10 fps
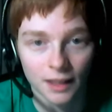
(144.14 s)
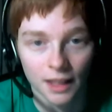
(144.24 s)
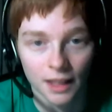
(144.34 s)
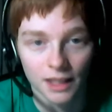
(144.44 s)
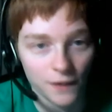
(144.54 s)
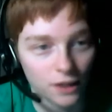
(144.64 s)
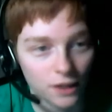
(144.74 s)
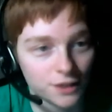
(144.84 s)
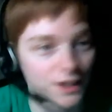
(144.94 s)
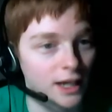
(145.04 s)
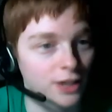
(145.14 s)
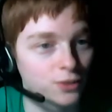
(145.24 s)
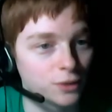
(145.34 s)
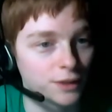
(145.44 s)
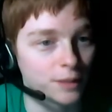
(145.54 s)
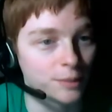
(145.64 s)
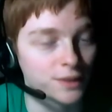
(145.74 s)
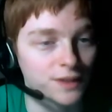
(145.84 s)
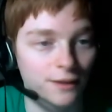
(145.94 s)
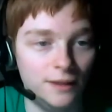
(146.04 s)
as far as actual
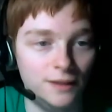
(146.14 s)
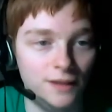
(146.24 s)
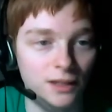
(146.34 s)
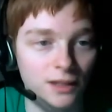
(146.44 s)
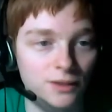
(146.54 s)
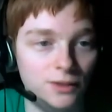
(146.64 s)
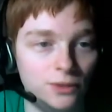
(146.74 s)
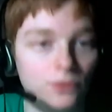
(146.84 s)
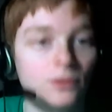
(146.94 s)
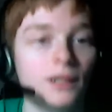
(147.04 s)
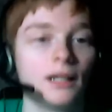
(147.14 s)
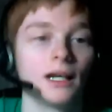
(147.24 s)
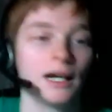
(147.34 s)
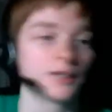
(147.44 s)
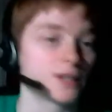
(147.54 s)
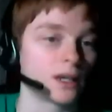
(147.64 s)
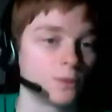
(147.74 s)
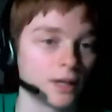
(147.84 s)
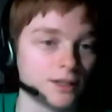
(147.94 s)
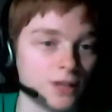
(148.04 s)
numbers and things I can do, I just kind of
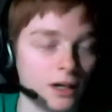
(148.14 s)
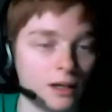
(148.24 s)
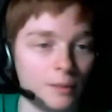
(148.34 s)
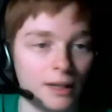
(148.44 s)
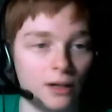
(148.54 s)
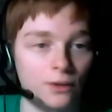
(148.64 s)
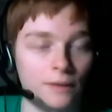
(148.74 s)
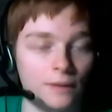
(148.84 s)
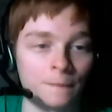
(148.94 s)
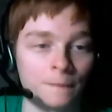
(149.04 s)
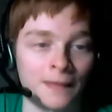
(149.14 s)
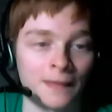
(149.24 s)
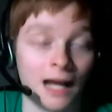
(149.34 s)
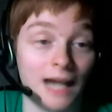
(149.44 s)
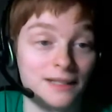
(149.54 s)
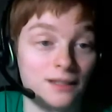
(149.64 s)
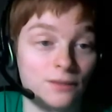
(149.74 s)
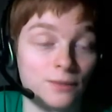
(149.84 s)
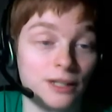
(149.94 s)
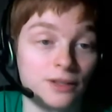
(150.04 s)
want to talk about. I did
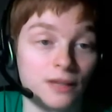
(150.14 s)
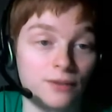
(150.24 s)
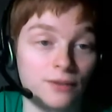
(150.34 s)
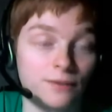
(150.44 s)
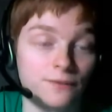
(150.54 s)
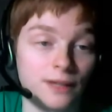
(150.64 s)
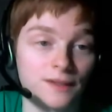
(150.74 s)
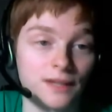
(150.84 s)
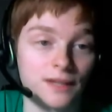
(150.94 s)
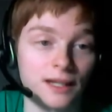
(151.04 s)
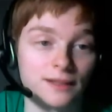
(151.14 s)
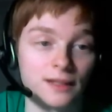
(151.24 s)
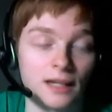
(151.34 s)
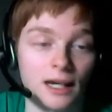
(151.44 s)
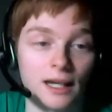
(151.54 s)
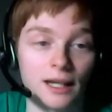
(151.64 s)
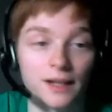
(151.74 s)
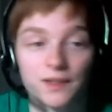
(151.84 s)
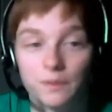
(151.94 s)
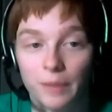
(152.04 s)
reach a level of fitness that I did not
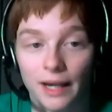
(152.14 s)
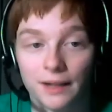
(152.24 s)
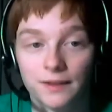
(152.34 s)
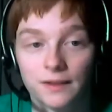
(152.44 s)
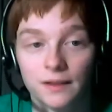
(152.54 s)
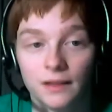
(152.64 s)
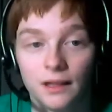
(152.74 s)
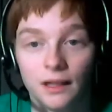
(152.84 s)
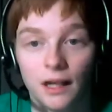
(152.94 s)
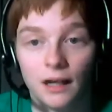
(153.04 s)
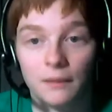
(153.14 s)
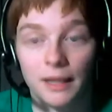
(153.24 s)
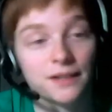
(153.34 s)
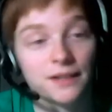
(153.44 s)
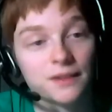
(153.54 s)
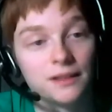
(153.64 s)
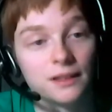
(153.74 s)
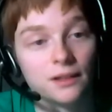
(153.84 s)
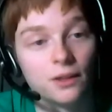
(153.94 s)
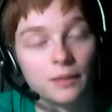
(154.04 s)
expect. I honestly
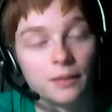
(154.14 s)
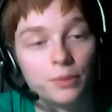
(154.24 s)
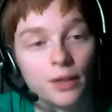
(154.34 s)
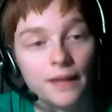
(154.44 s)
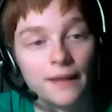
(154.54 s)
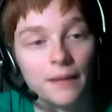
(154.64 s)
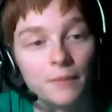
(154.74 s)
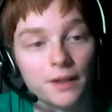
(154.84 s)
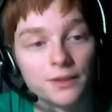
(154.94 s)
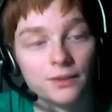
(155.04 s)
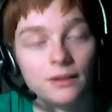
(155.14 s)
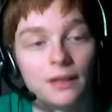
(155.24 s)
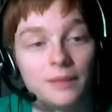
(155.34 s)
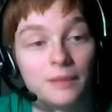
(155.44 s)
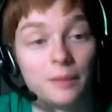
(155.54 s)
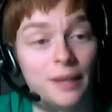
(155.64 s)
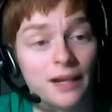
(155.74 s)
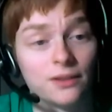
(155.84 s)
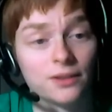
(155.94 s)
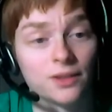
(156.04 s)
didn't know I could put on that muscle. I mean, my
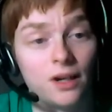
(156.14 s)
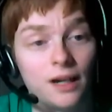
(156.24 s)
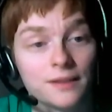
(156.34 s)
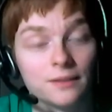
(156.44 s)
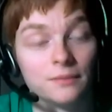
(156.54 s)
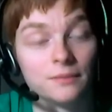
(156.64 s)
back looks awesome,